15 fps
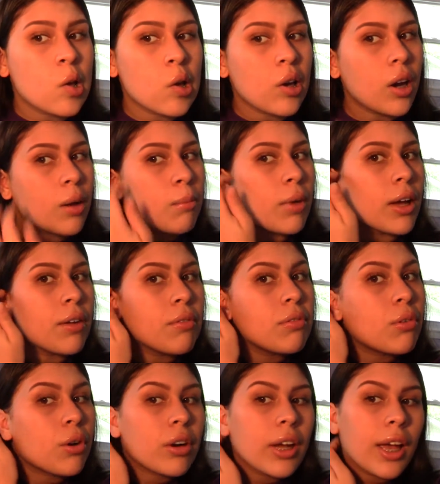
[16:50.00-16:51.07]
on my
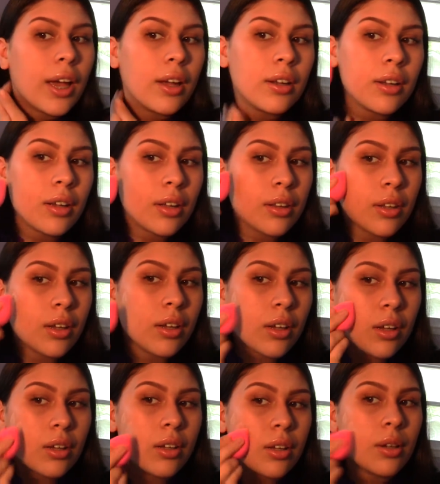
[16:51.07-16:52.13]
forehead, and
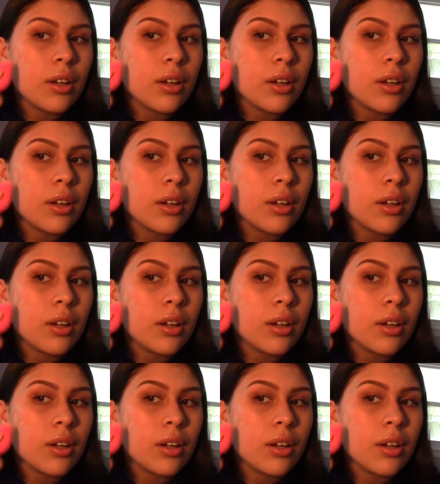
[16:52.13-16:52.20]
then